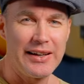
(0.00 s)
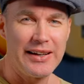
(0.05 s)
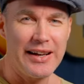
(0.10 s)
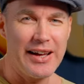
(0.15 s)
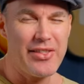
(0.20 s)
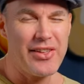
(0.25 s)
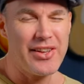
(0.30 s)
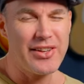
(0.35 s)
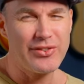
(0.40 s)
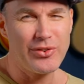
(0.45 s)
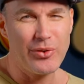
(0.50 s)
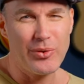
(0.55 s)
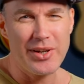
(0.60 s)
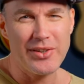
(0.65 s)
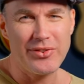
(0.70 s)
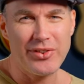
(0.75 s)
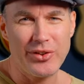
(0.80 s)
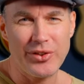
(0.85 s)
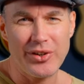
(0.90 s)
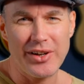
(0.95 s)
I think it's
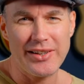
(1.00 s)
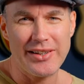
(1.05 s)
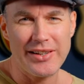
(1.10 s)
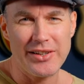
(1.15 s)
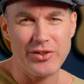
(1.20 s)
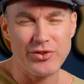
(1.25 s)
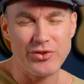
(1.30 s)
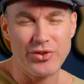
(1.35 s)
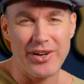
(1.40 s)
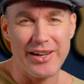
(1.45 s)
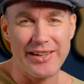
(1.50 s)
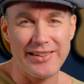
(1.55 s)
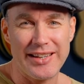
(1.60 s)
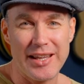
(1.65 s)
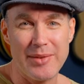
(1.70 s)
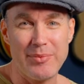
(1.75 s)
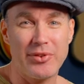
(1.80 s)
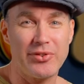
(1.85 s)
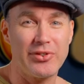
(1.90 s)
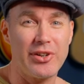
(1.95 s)
always a good idea to try and
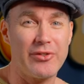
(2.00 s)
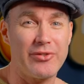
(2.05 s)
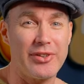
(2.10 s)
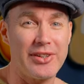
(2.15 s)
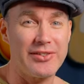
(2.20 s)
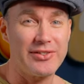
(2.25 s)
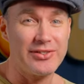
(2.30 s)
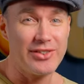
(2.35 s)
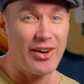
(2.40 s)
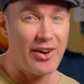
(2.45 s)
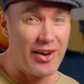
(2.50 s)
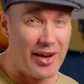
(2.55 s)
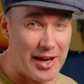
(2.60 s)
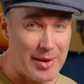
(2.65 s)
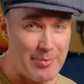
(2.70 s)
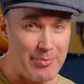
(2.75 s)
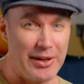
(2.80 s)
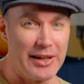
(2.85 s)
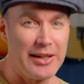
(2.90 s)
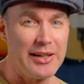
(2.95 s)
keep yourself in
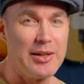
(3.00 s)
time,